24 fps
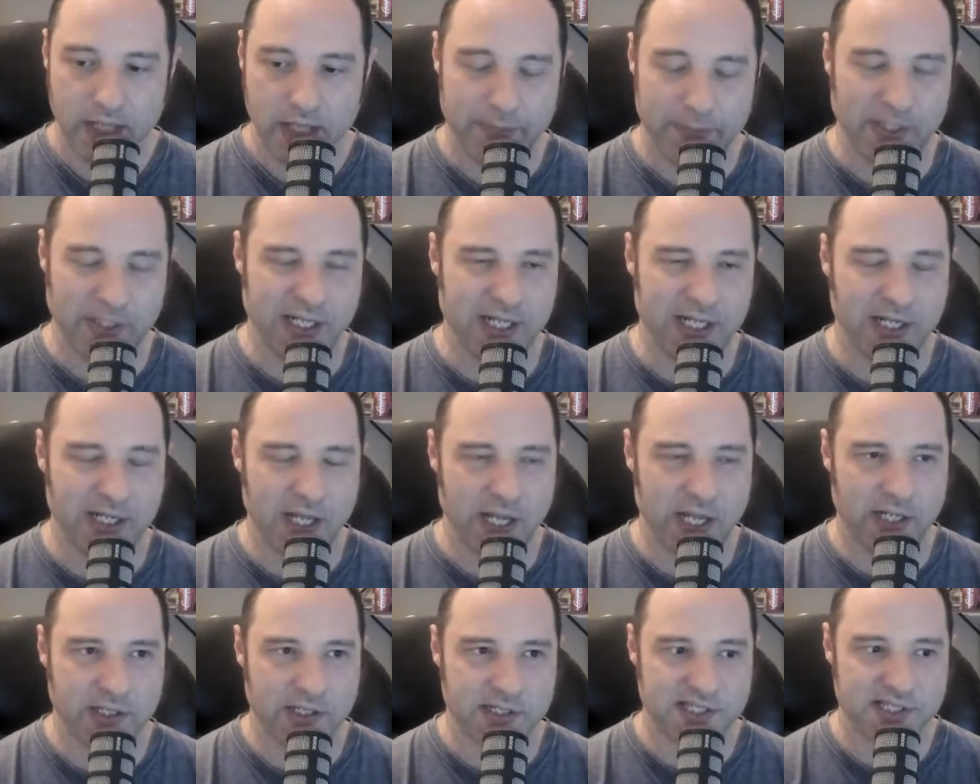I mean,
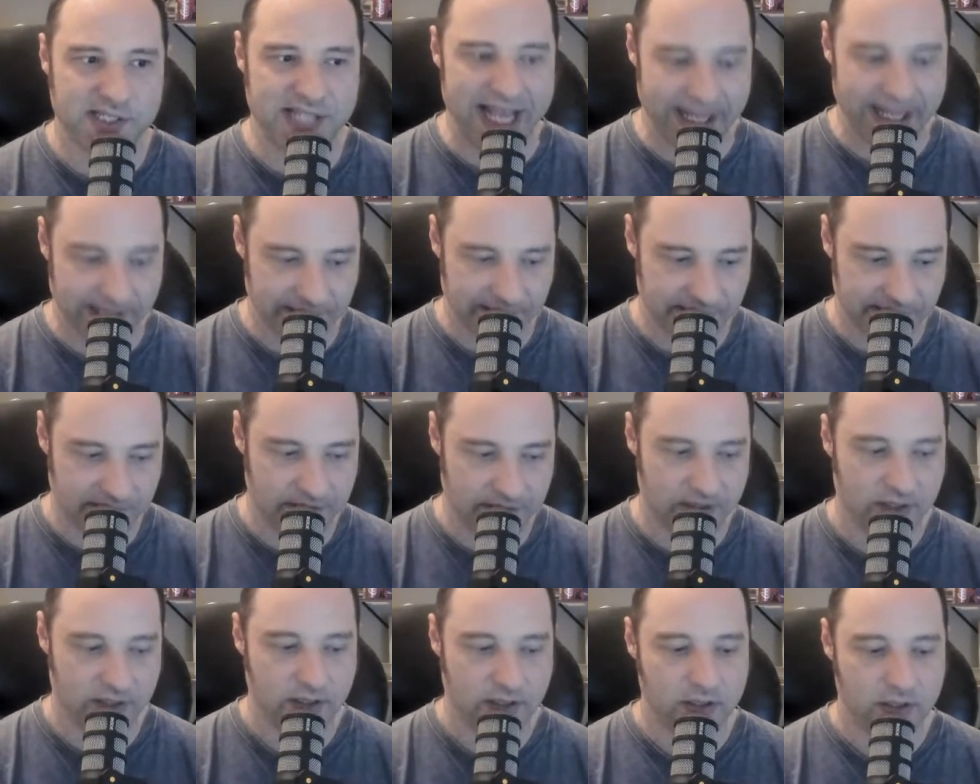in a
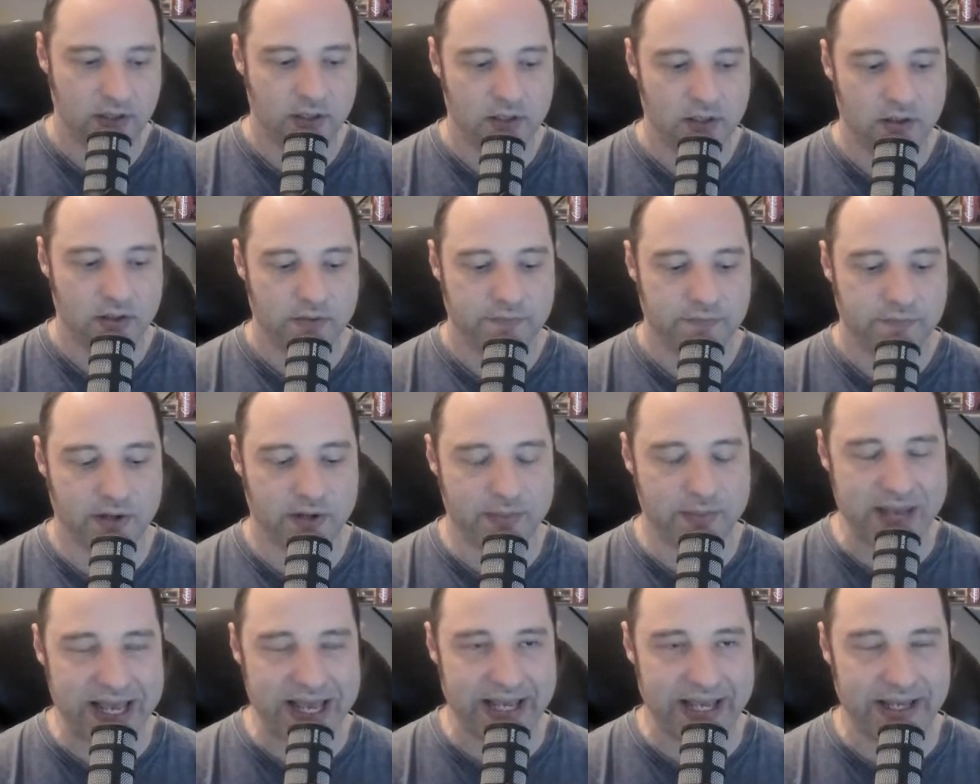sense,
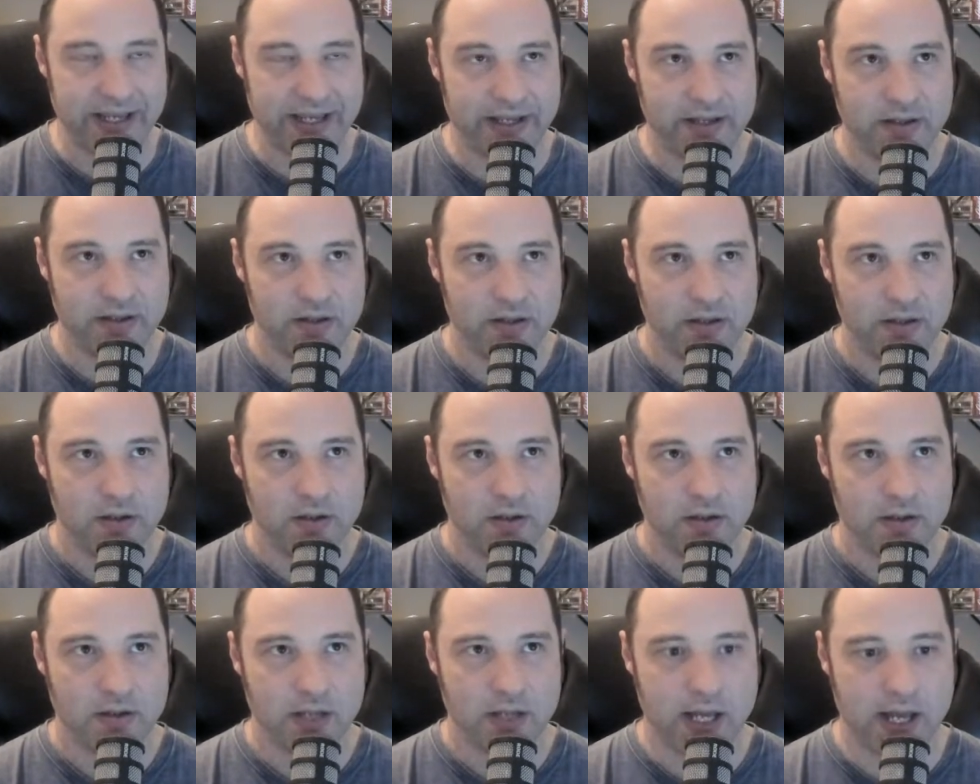from a
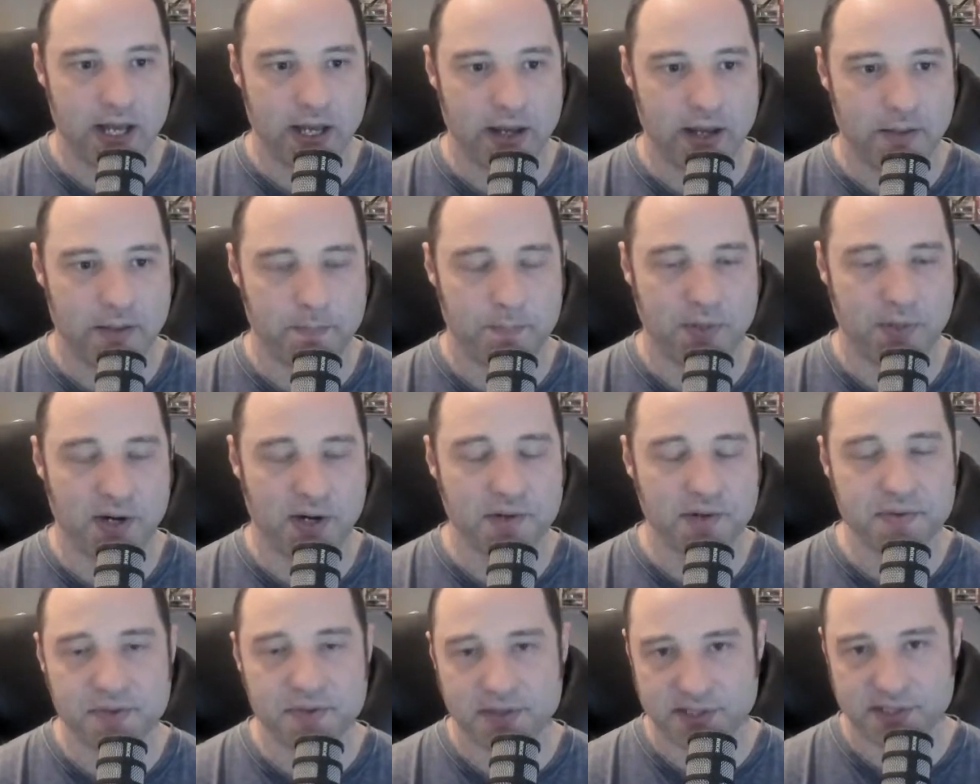
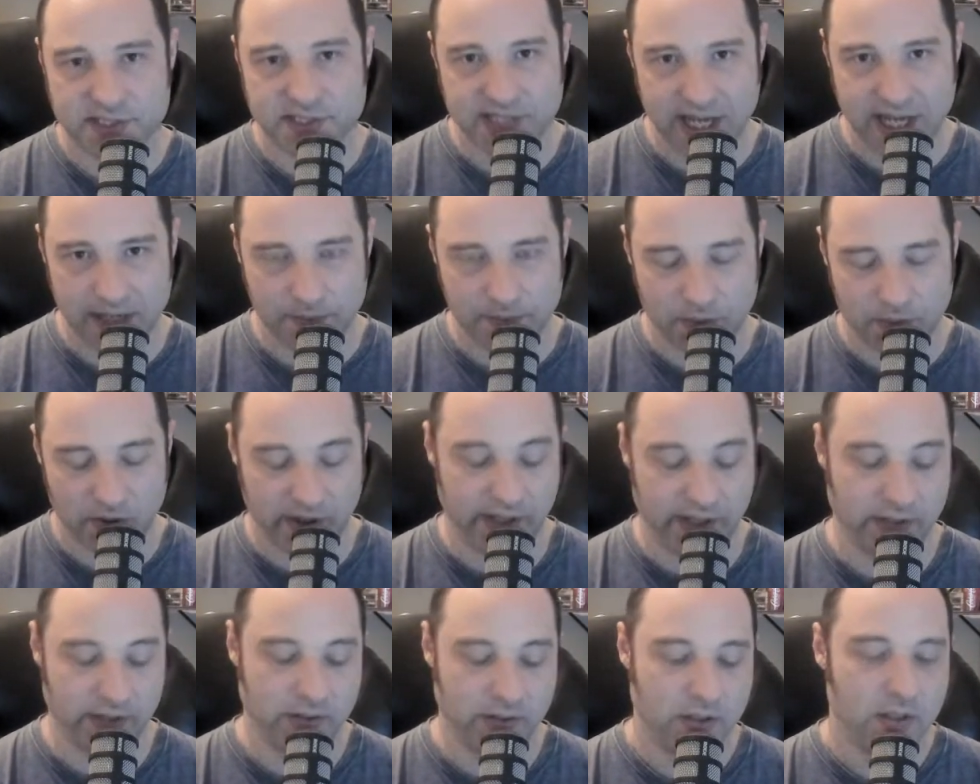birth
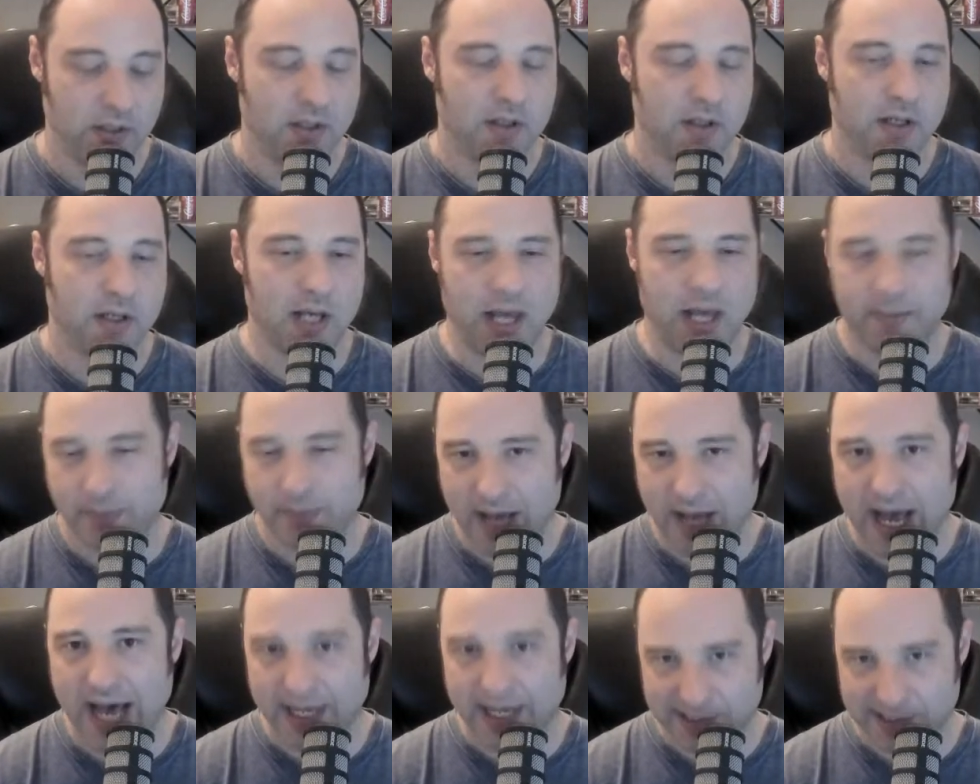standpoint,
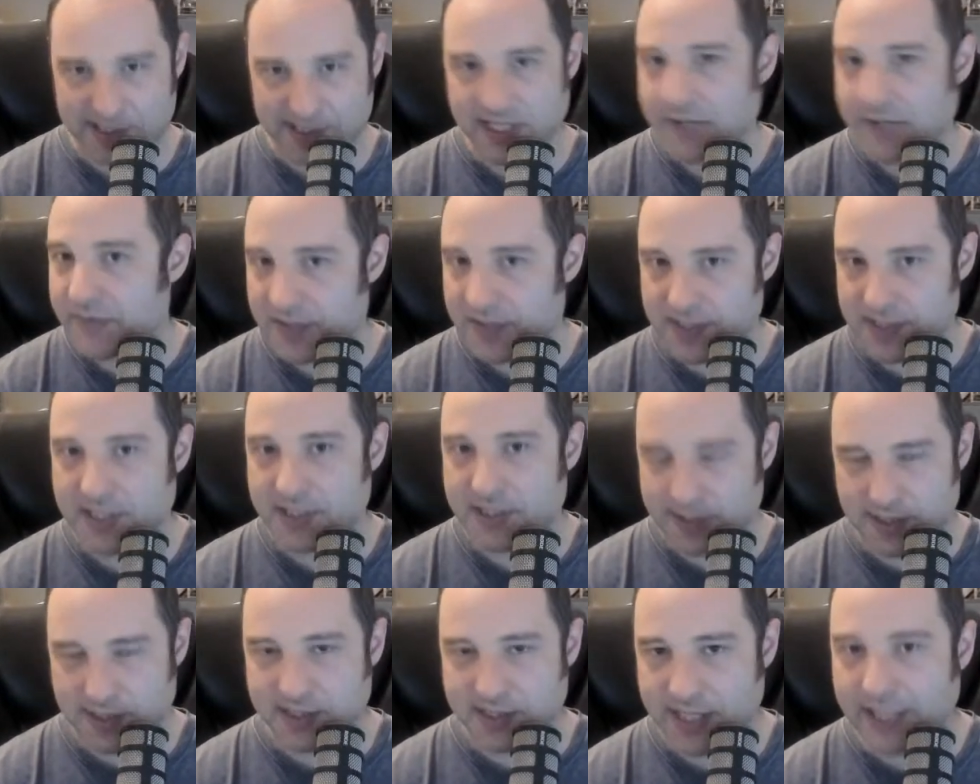Odyssey of the
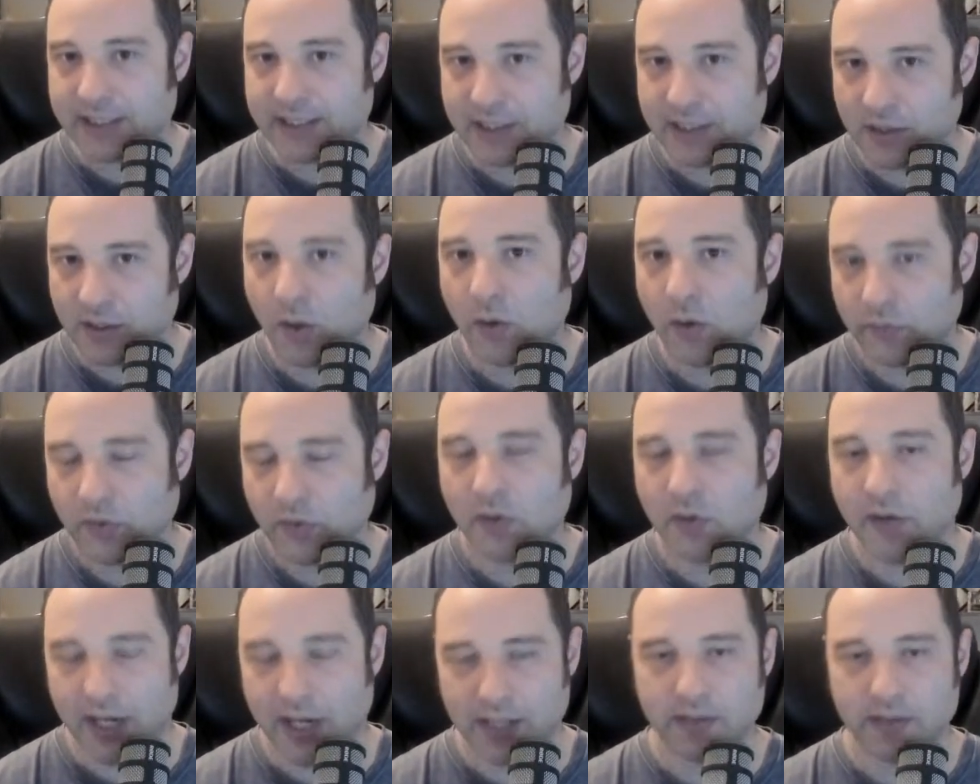Seas is taking over,
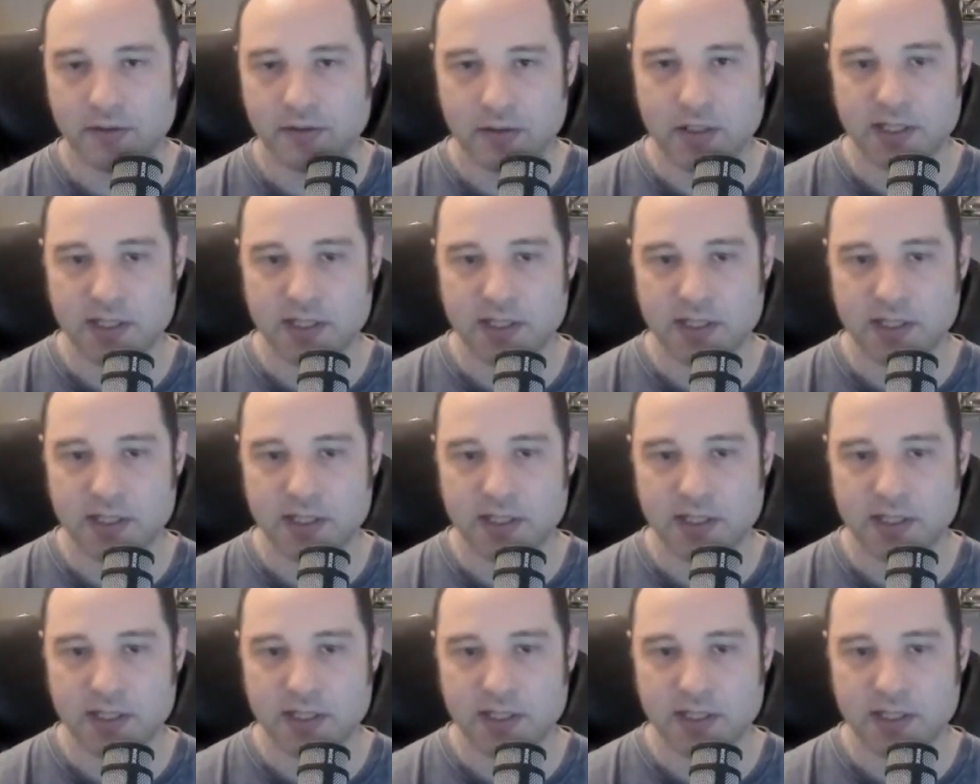right?